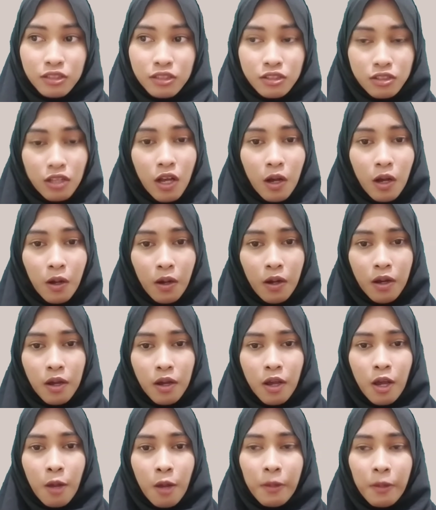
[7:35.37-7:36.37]

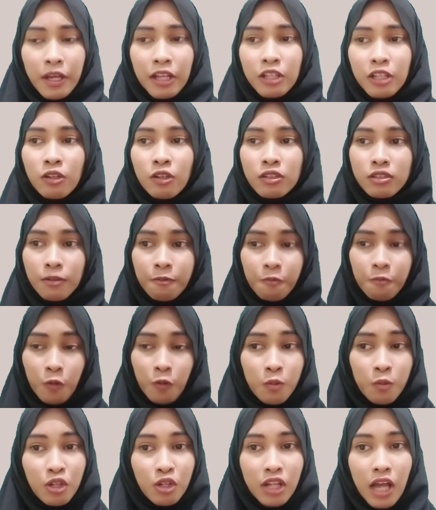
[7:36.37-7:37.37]
So, we can use the
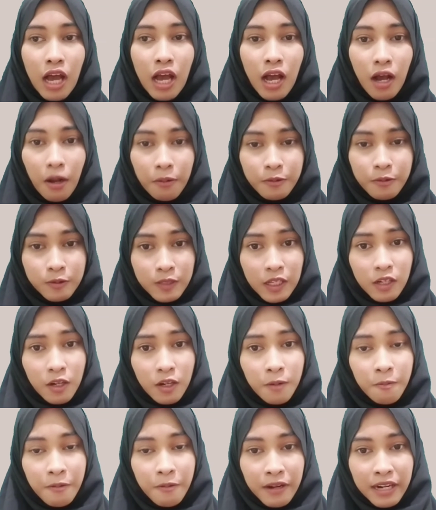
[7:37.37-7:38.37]
formula of
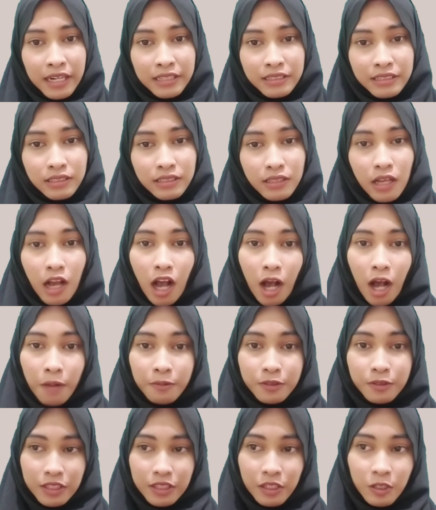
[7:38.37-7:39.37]
circumference
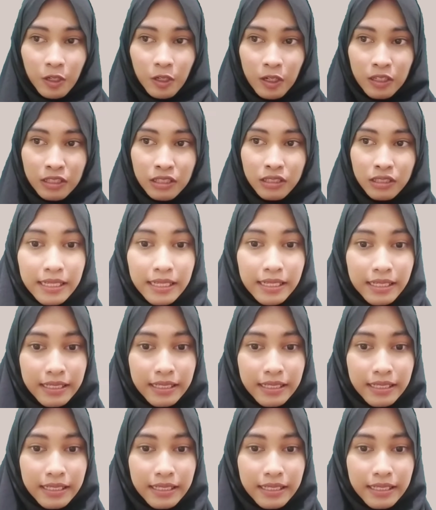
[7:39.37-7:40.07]
of circle.